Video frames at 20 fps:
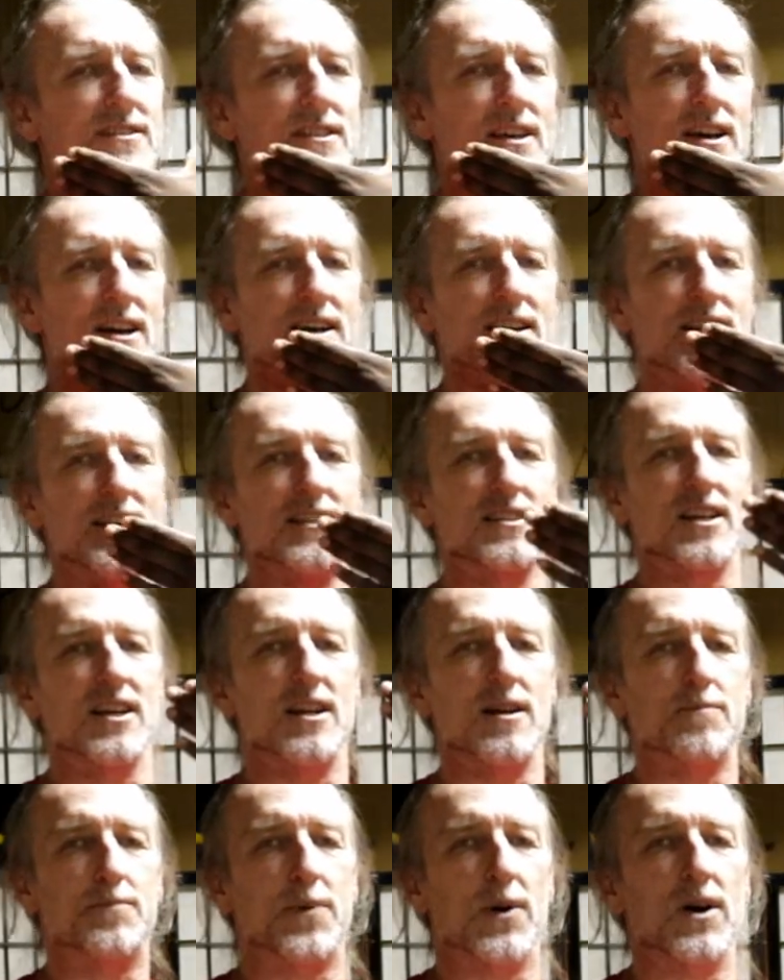Isaiah, he's
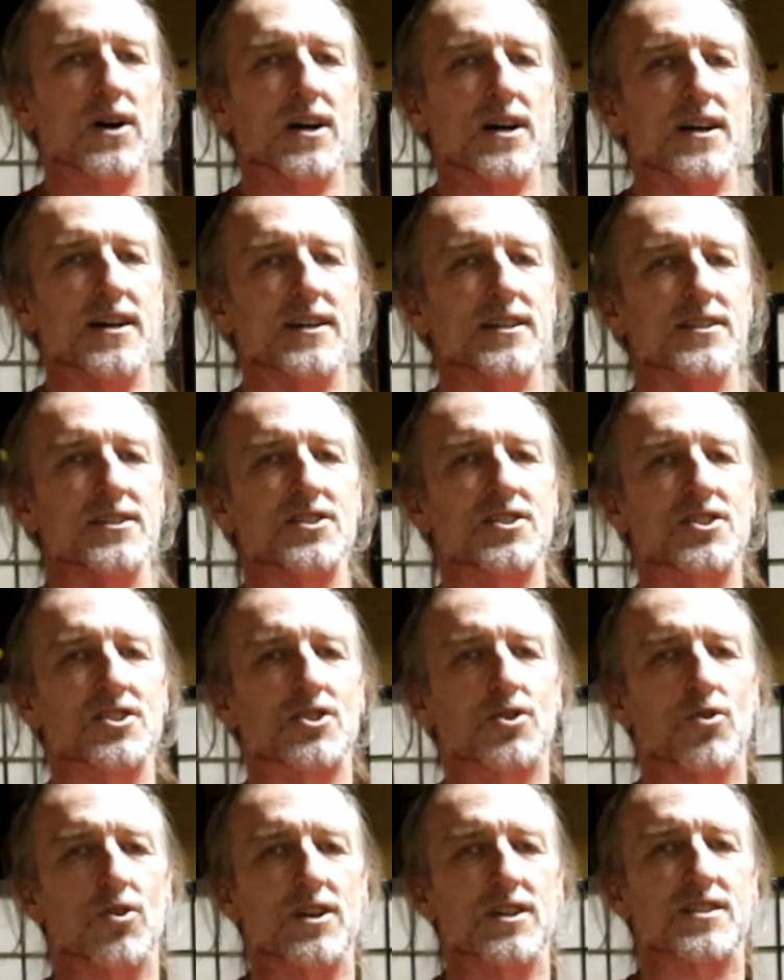going to
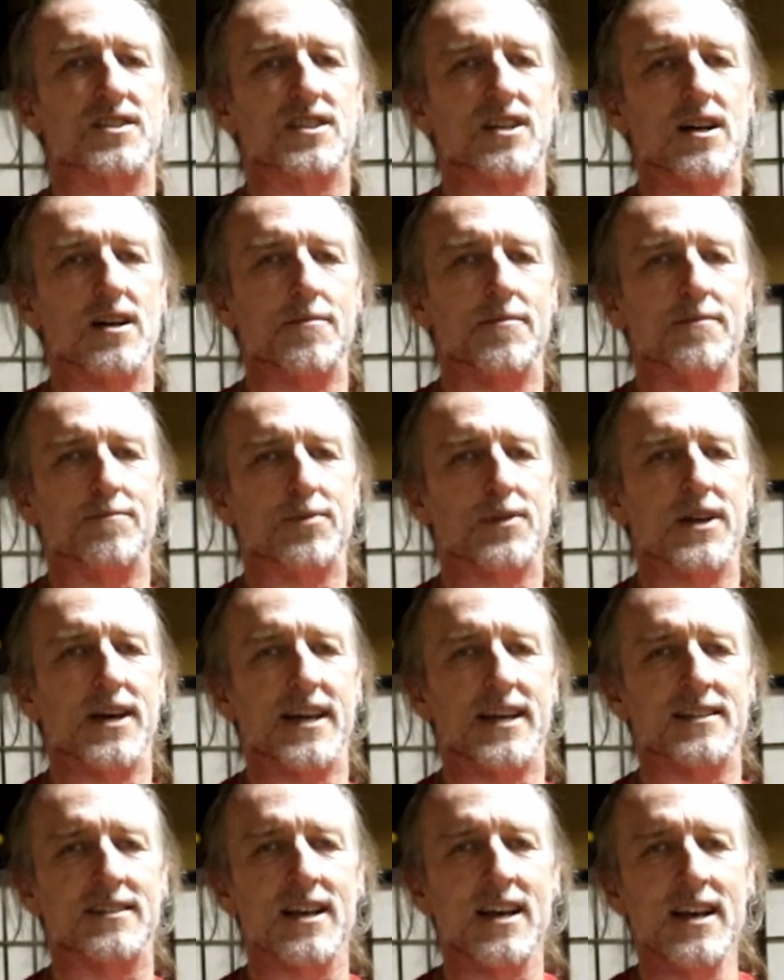punch towards some
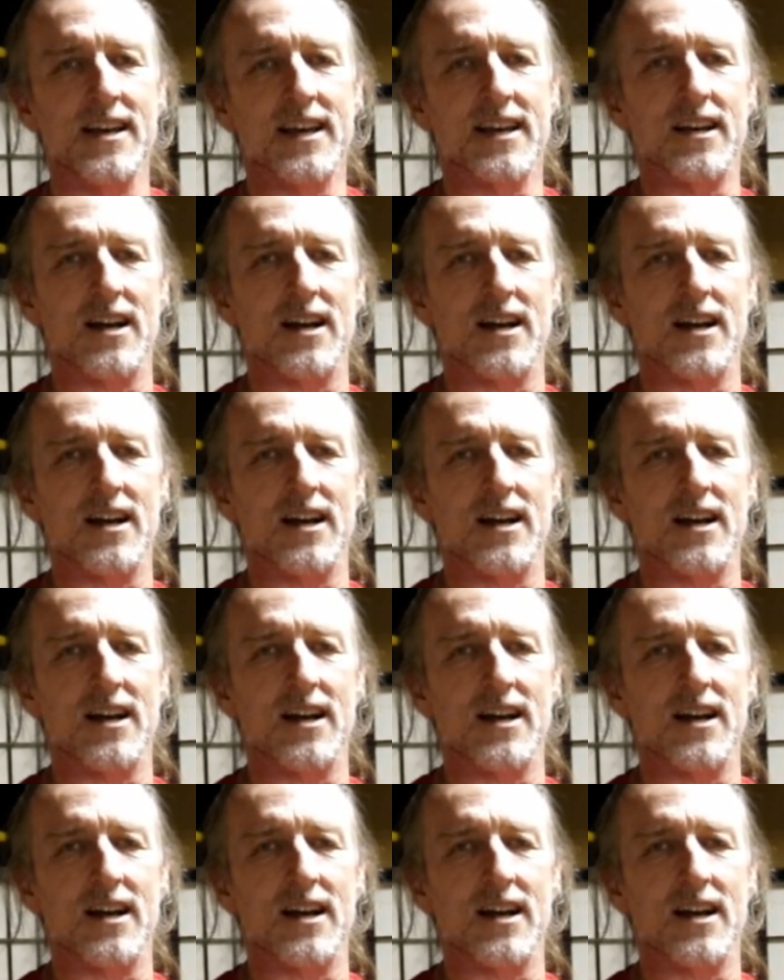place,